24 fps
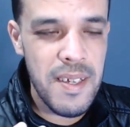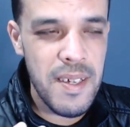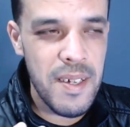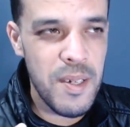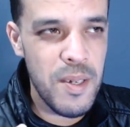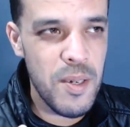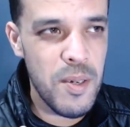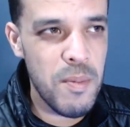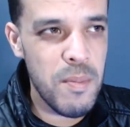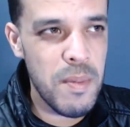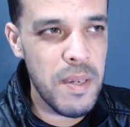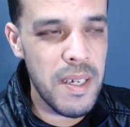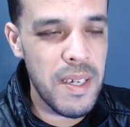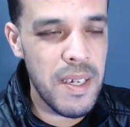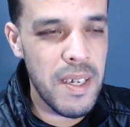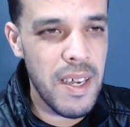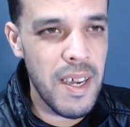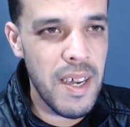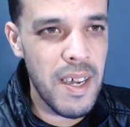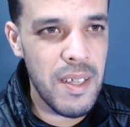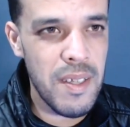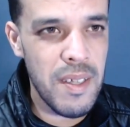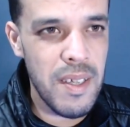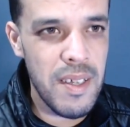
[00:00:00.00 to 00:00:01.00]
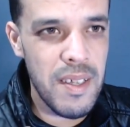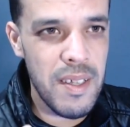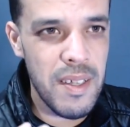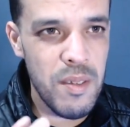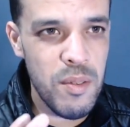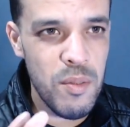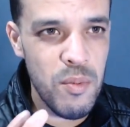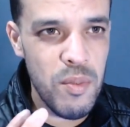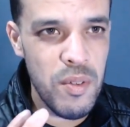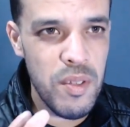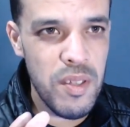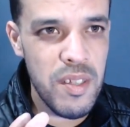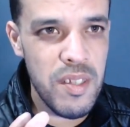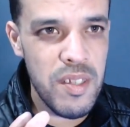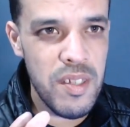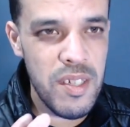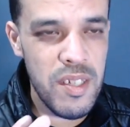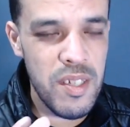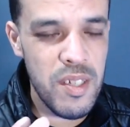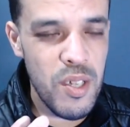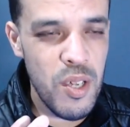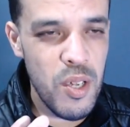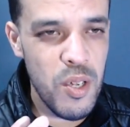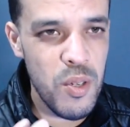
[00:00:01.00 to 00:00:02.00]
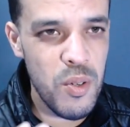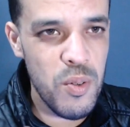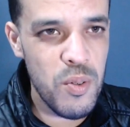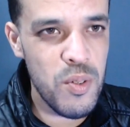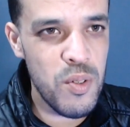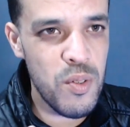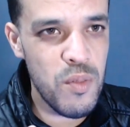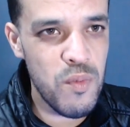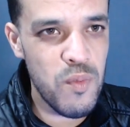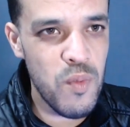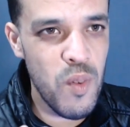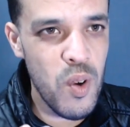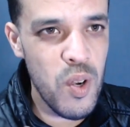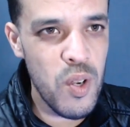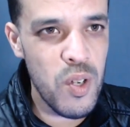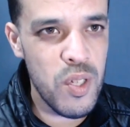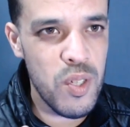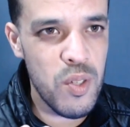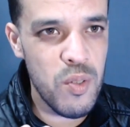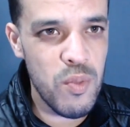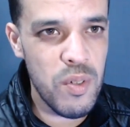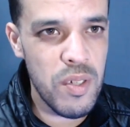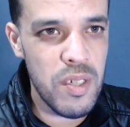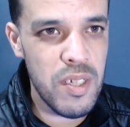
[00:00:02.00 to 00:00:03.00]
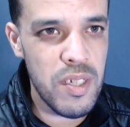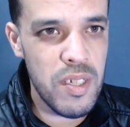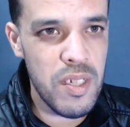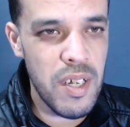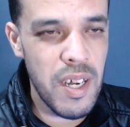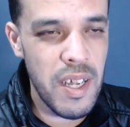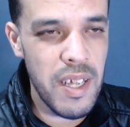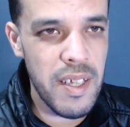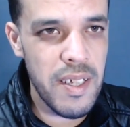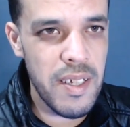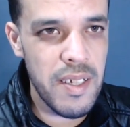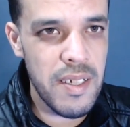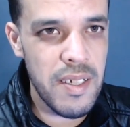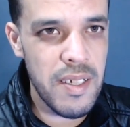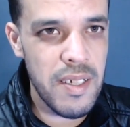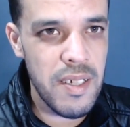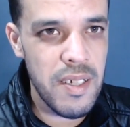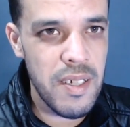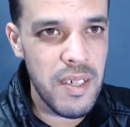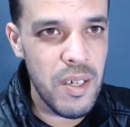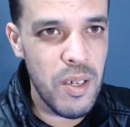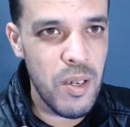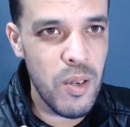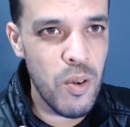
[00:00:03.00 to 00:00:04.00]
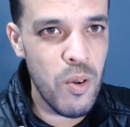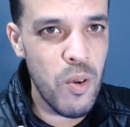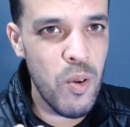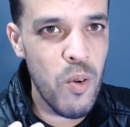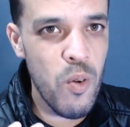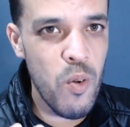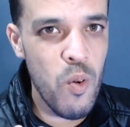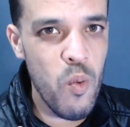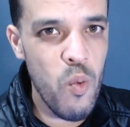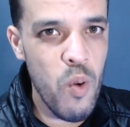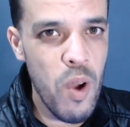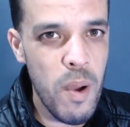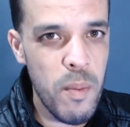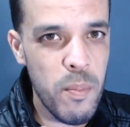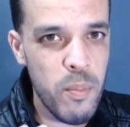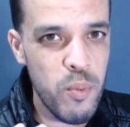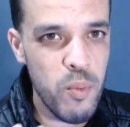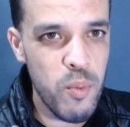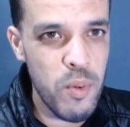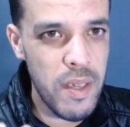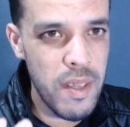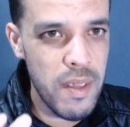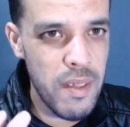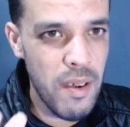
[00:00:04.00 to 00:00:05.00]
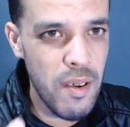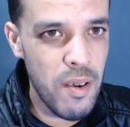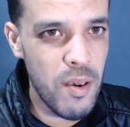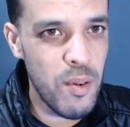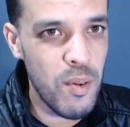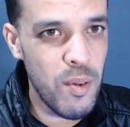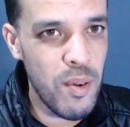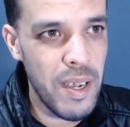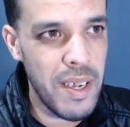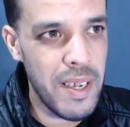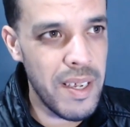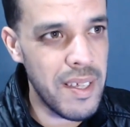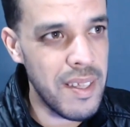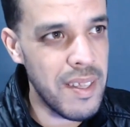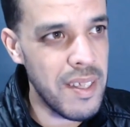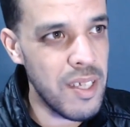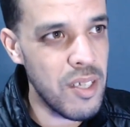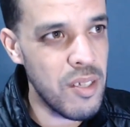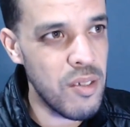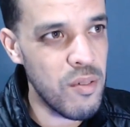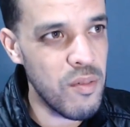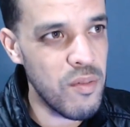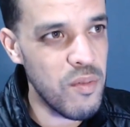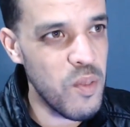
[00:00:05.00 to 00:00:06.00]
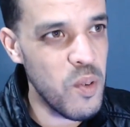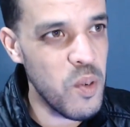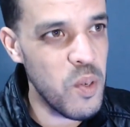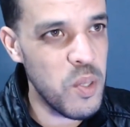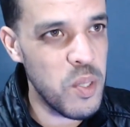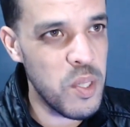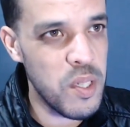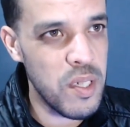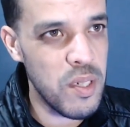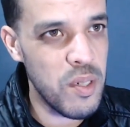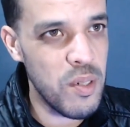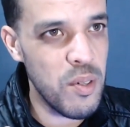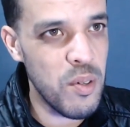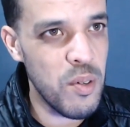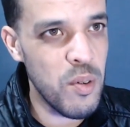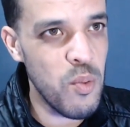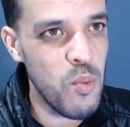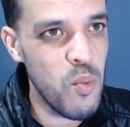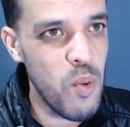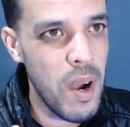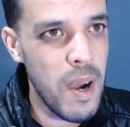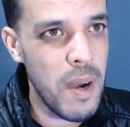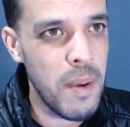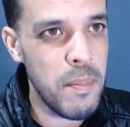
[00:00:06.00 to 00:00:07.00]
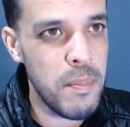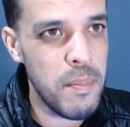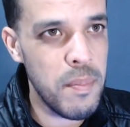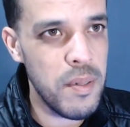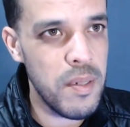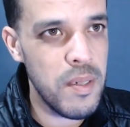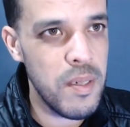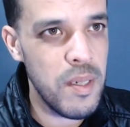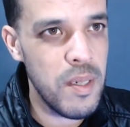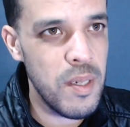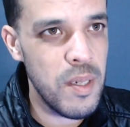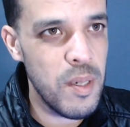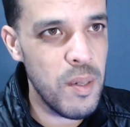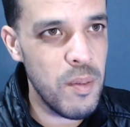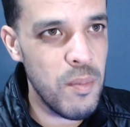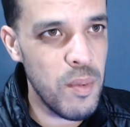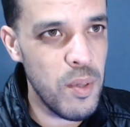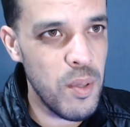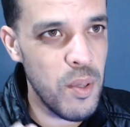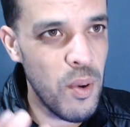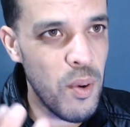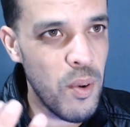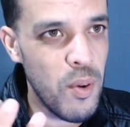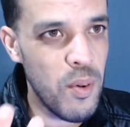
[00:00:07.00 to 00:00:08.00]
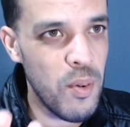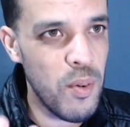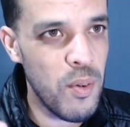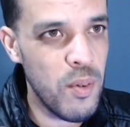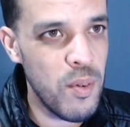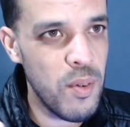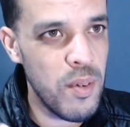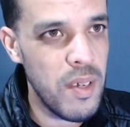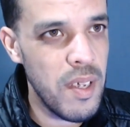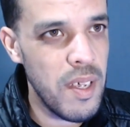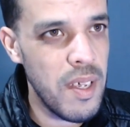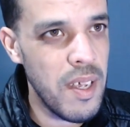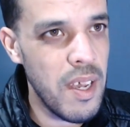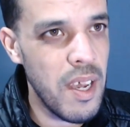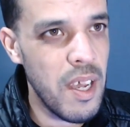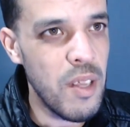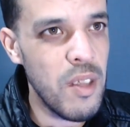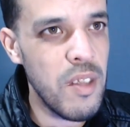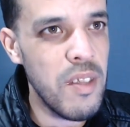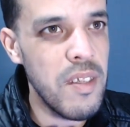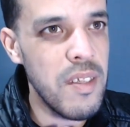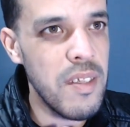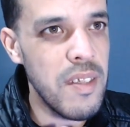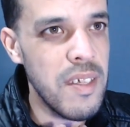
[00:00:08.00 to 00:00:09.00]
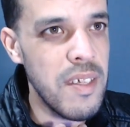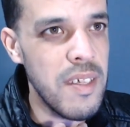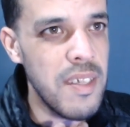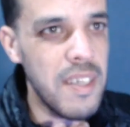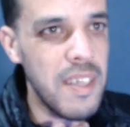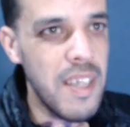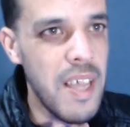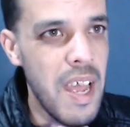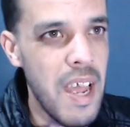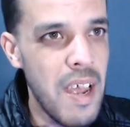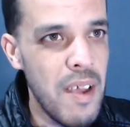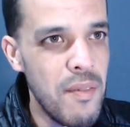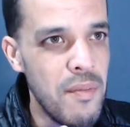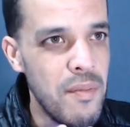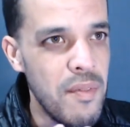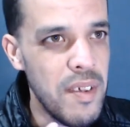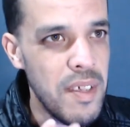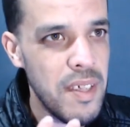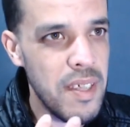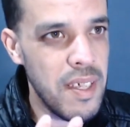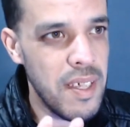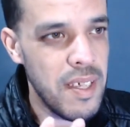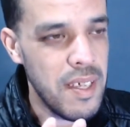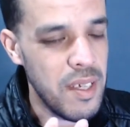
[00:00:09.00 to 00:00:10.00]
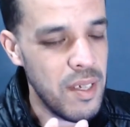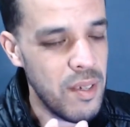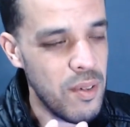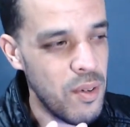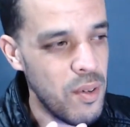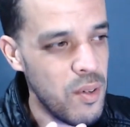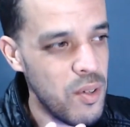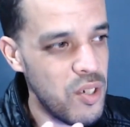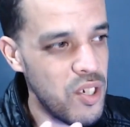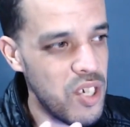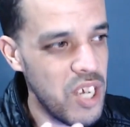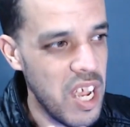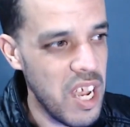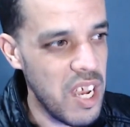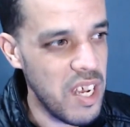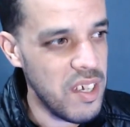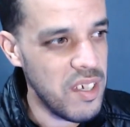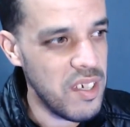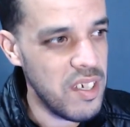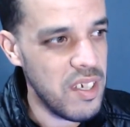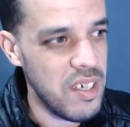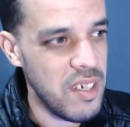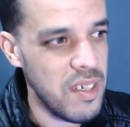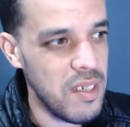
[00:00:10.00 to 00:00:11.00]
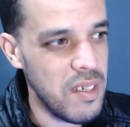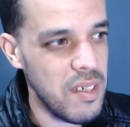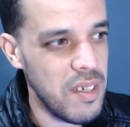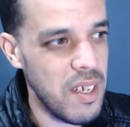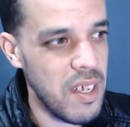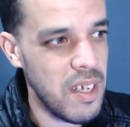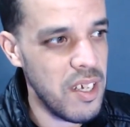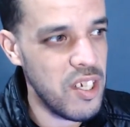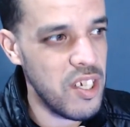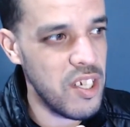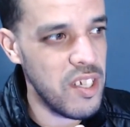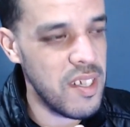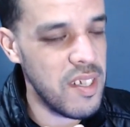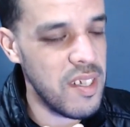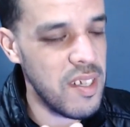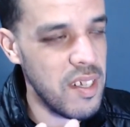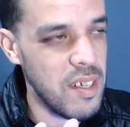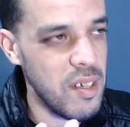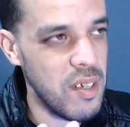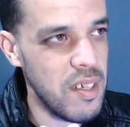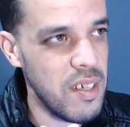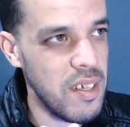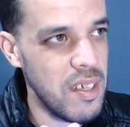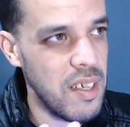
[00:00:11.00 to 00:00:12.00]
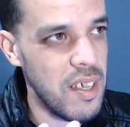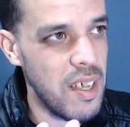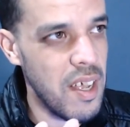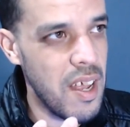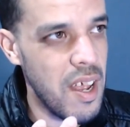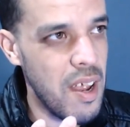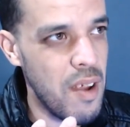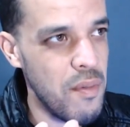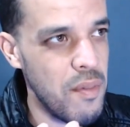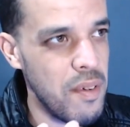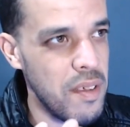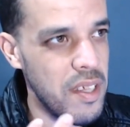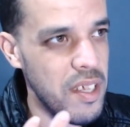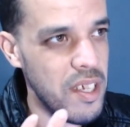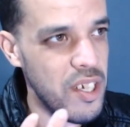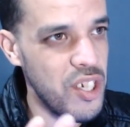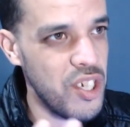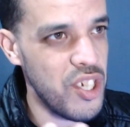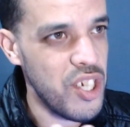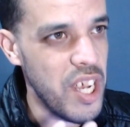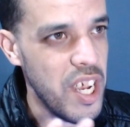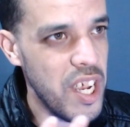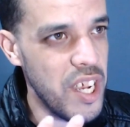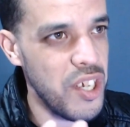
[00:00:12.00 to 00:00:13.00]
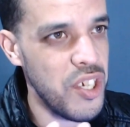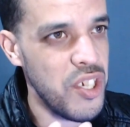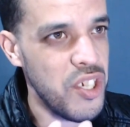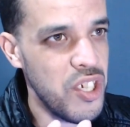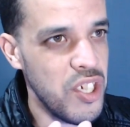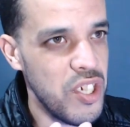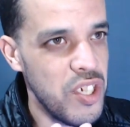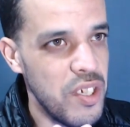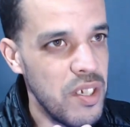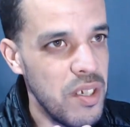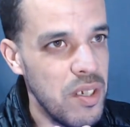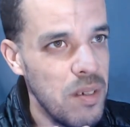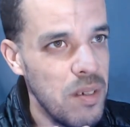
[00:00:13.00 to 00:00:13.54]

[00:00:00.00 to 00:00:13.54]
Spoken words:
Oh my god, and with this huge voice, with like, grow up with her, like, this voice grow up with her and everything, you know, changing, and she see everything changing.